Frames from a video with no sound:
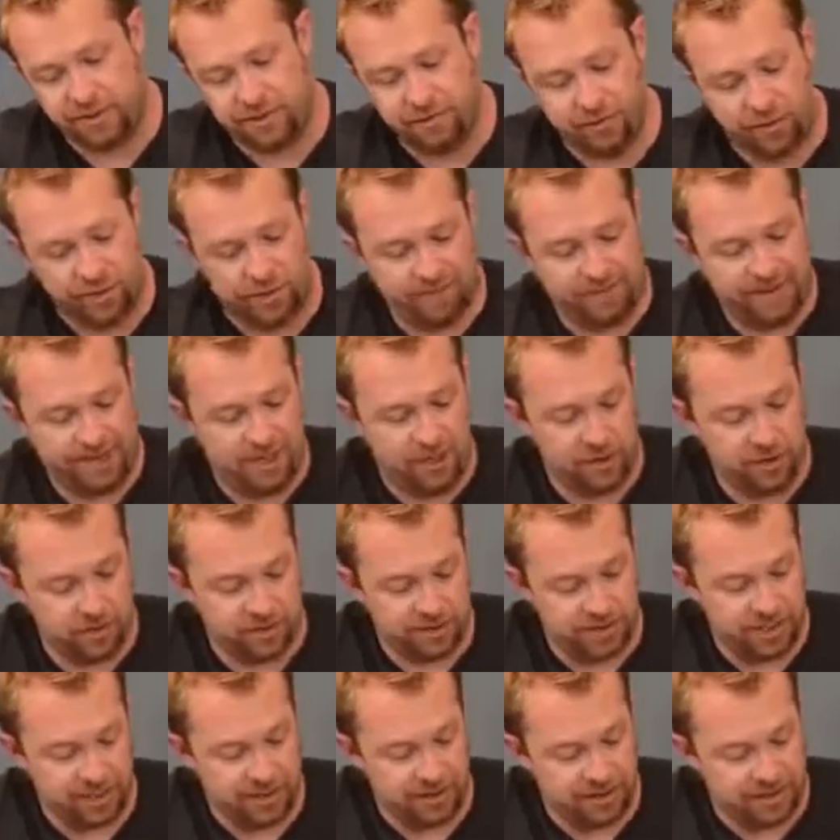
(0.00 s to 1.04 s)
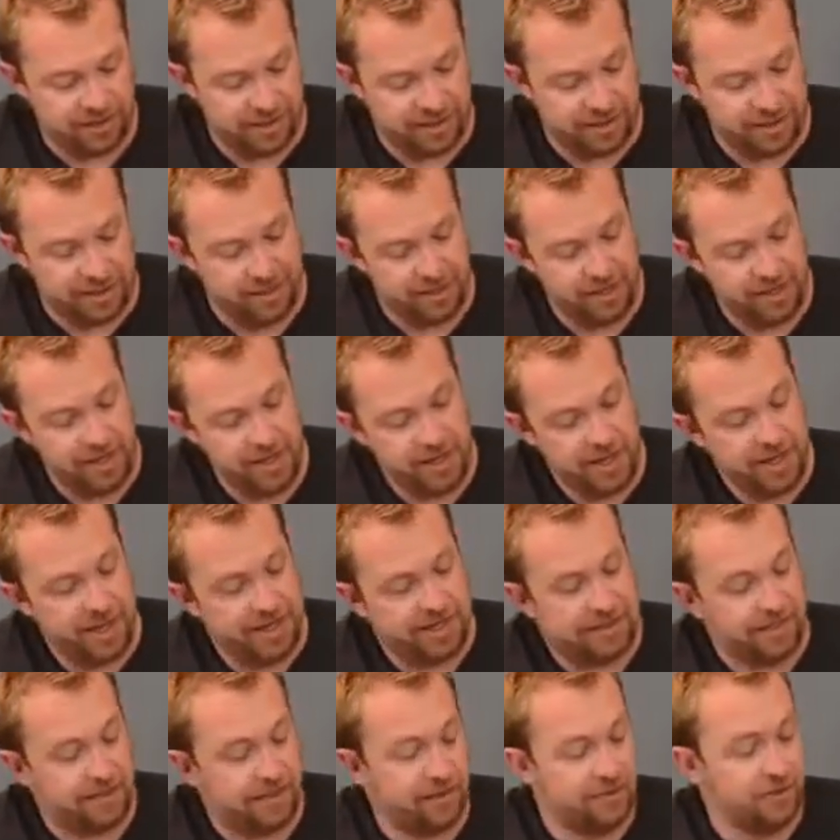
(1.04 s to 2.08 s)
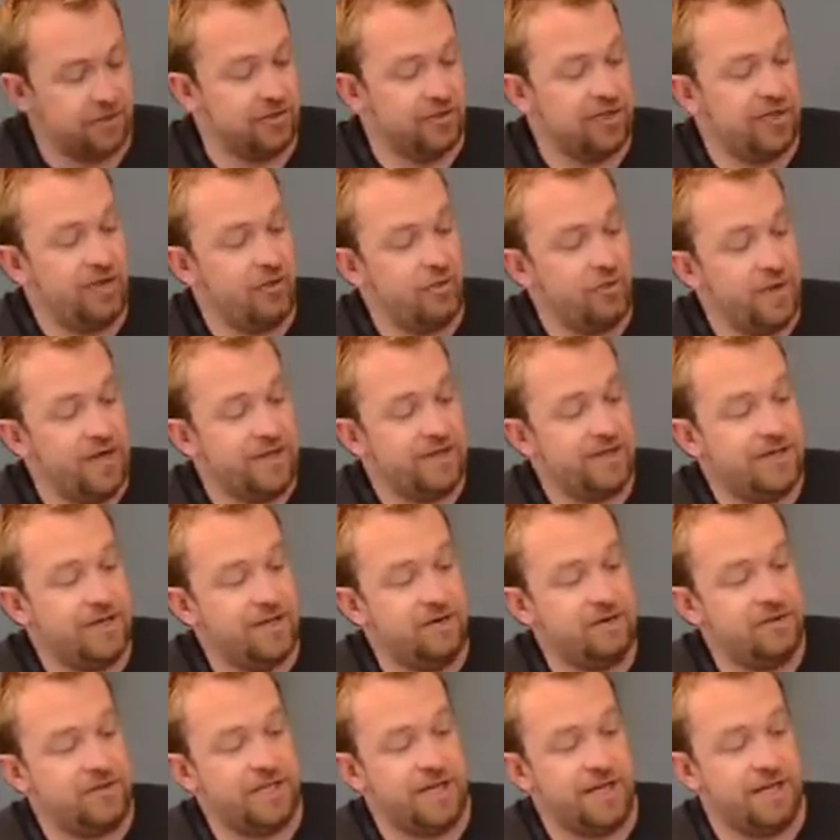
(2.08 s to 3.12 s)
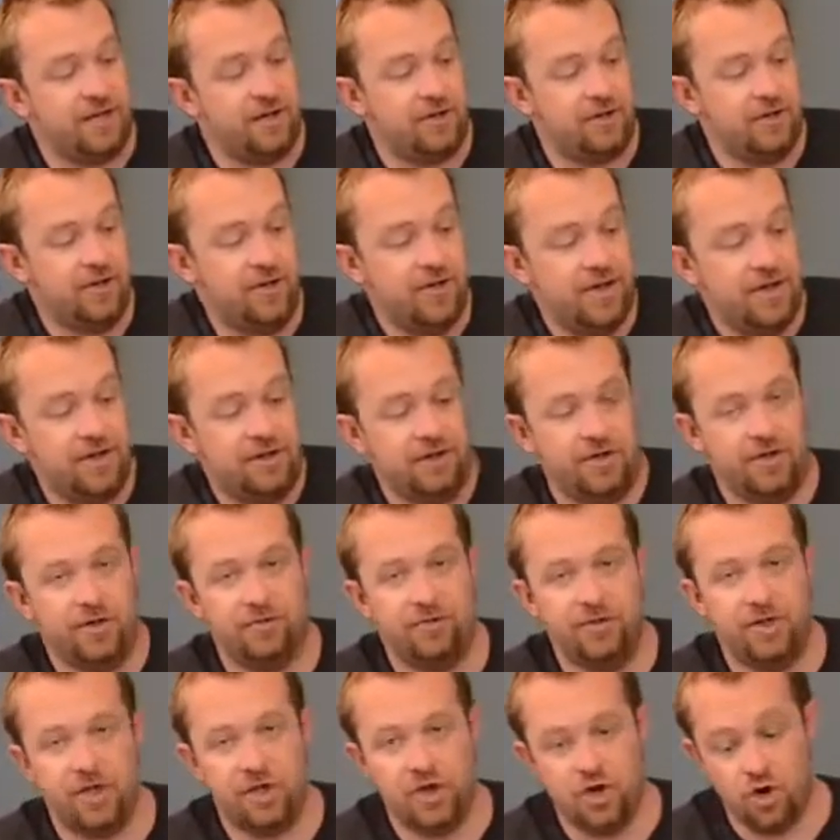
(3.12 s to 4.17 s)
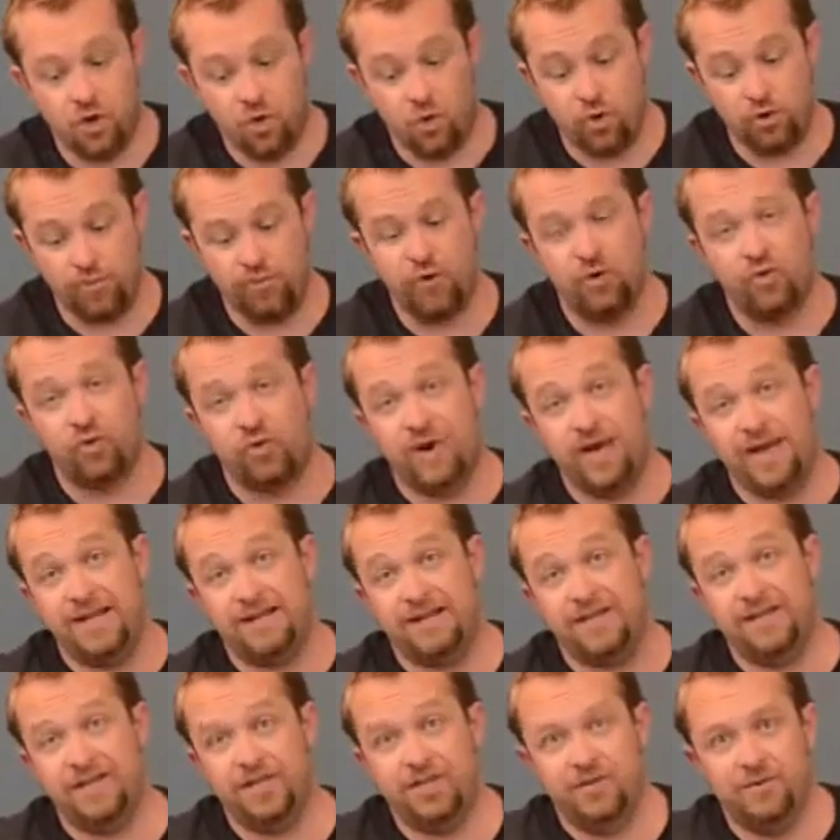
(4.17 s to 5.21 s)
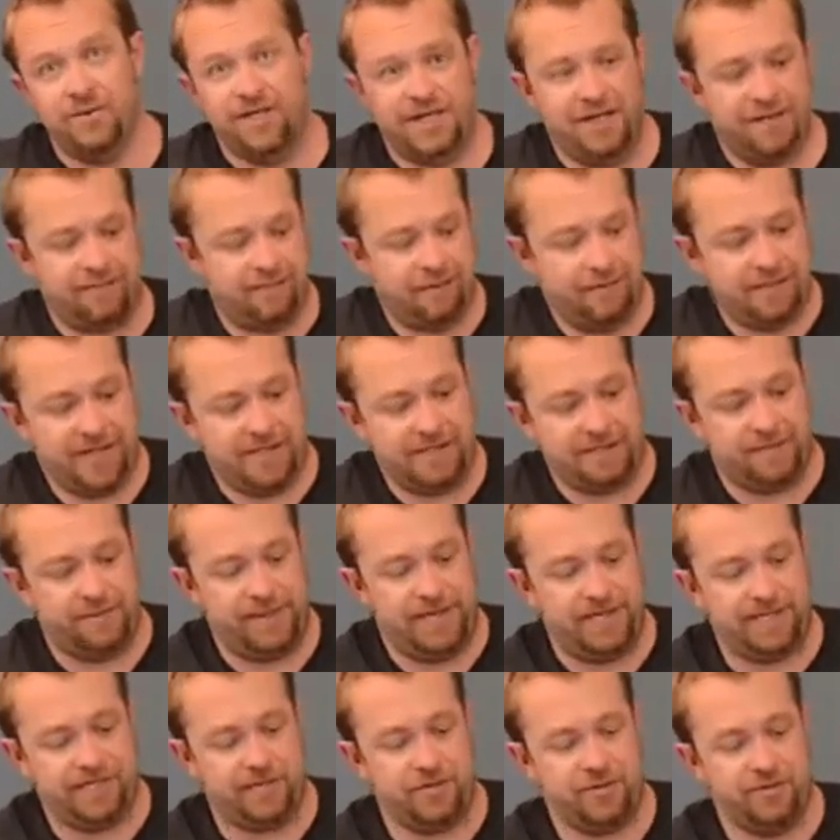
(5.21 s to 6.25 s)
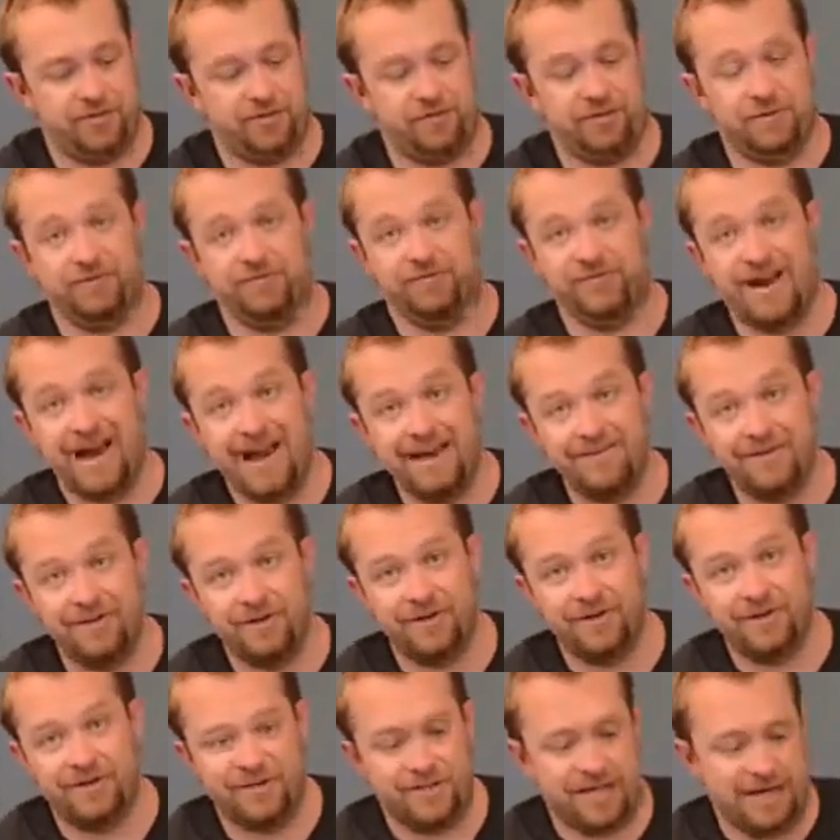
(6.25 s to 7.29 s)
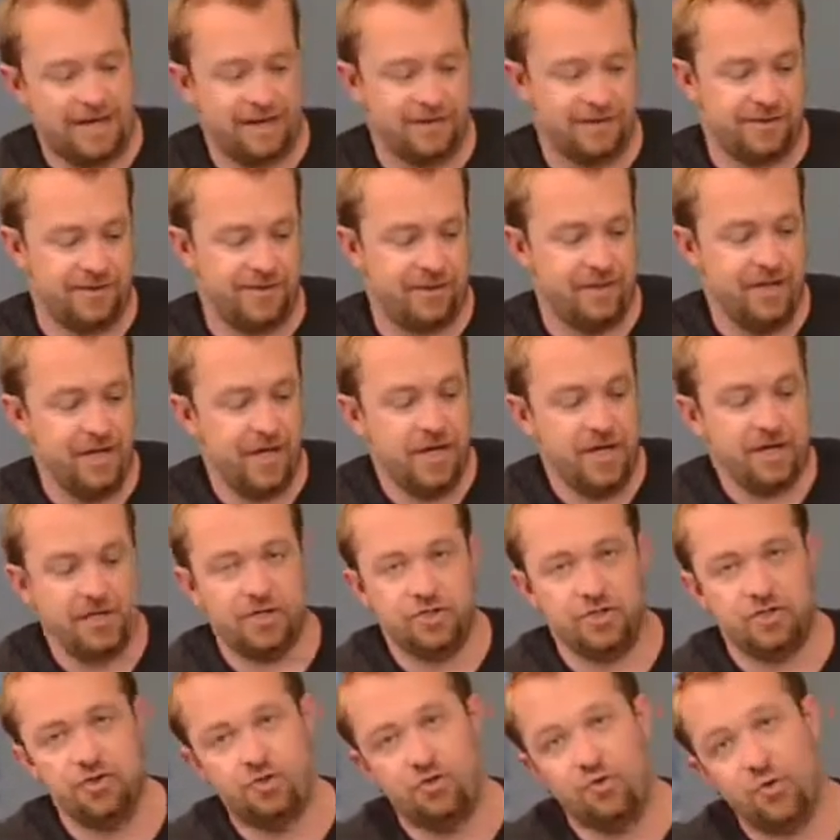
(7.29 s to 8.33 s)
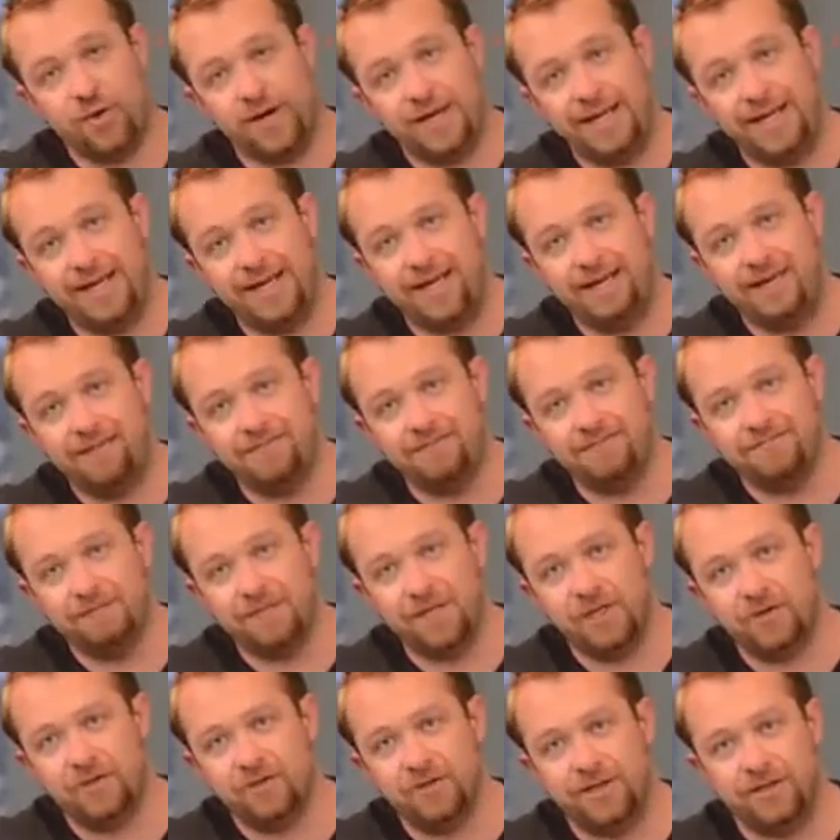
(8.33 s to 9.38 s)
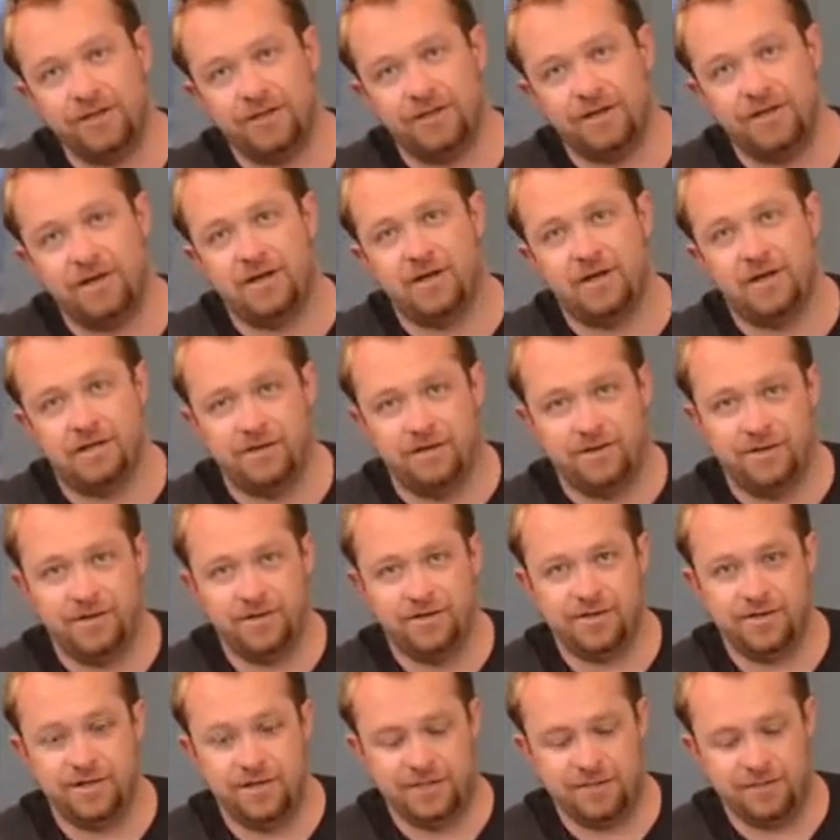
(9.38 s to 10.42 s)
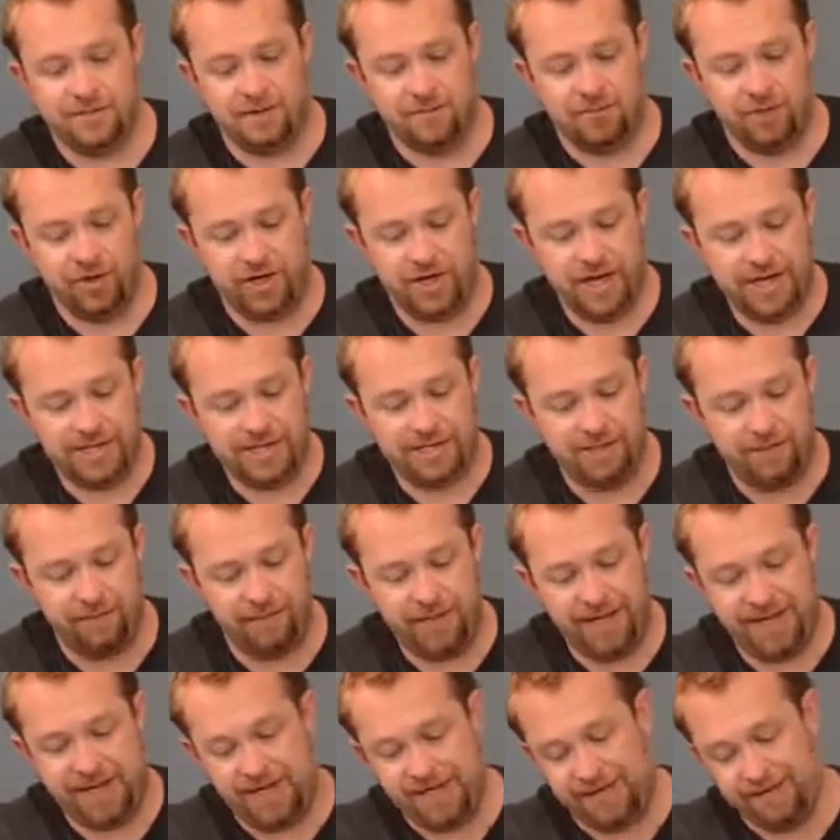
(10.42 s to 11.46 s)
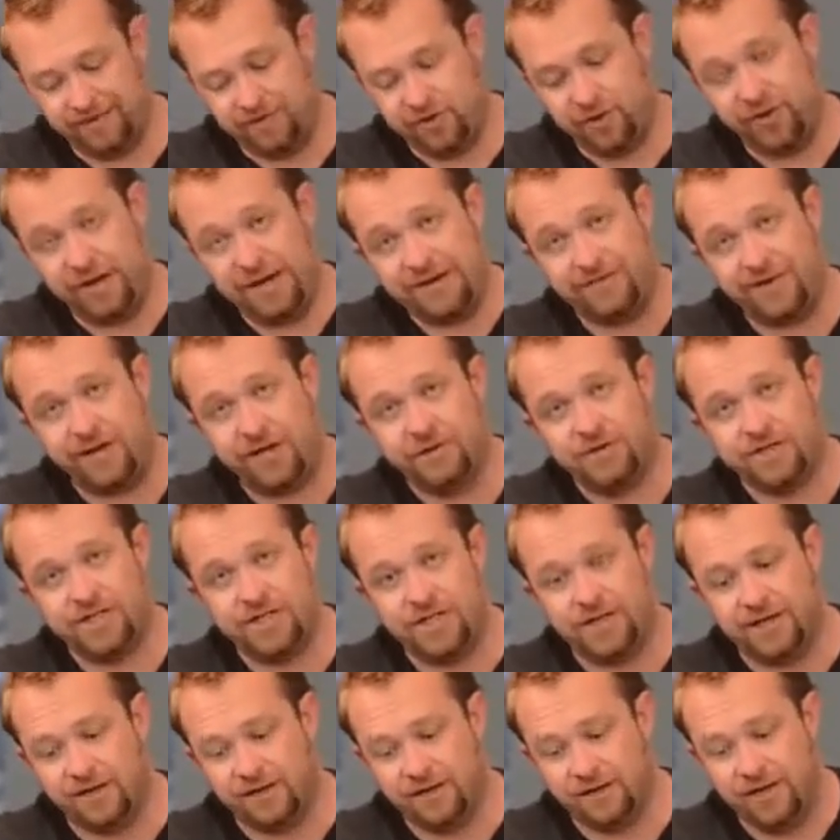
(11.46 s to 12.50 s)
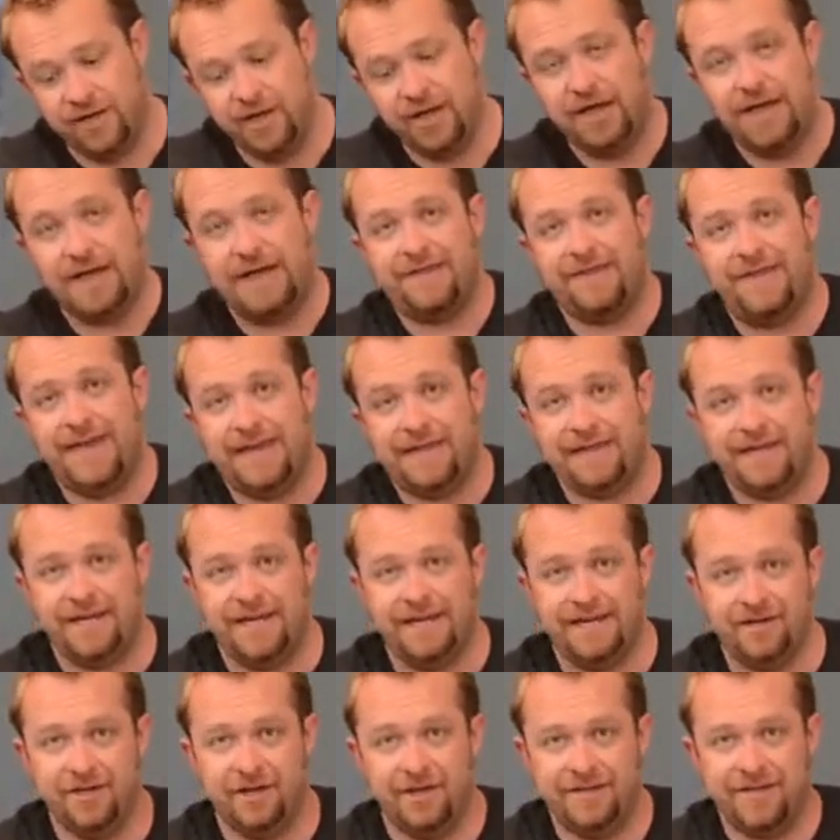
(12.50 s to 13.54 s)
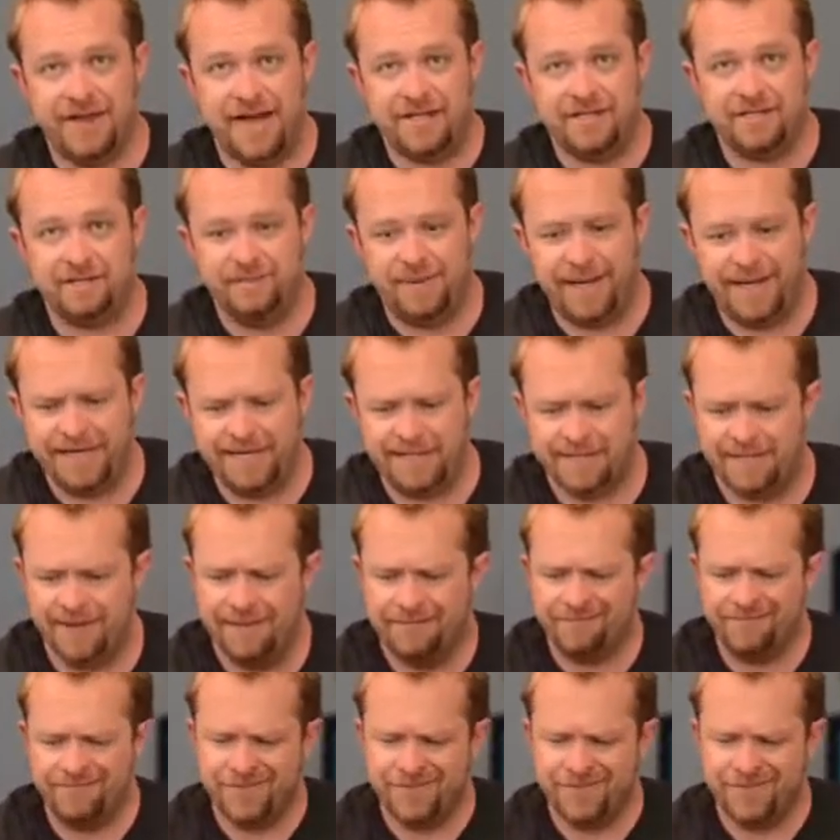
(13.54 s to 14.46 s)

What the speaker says: You put a big hotel on it, and literally with a hotel, the normal rent that you would get from that space goes from $500,000 to $20 million that someone has to pay if you have a hotel and they land on that space.